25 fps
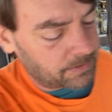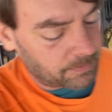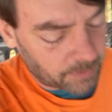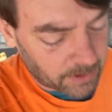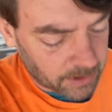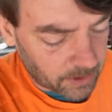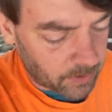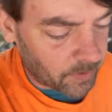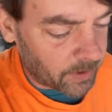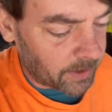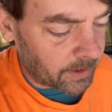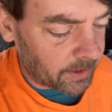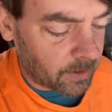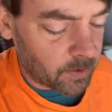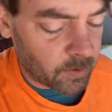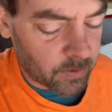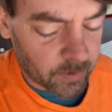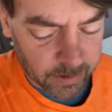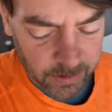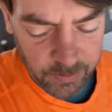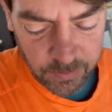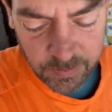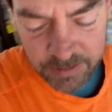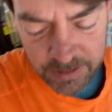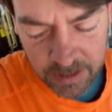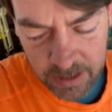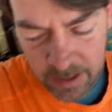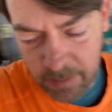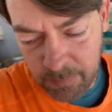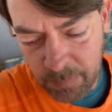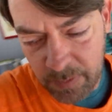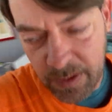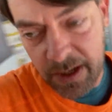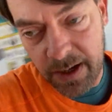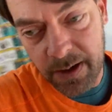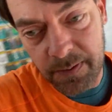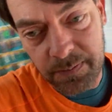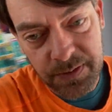I'm gonna go ahead and go into a time
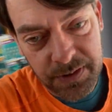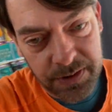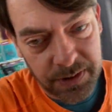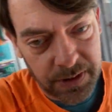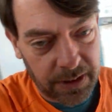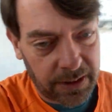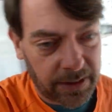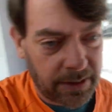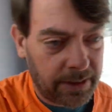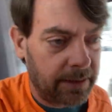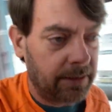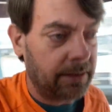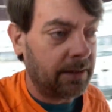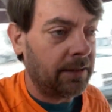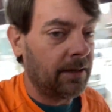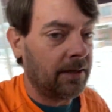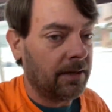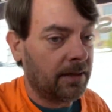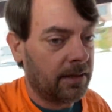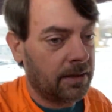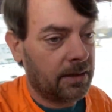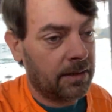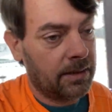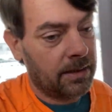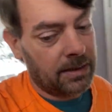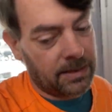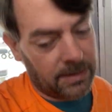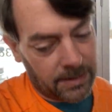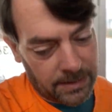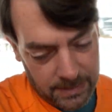lapse and uh,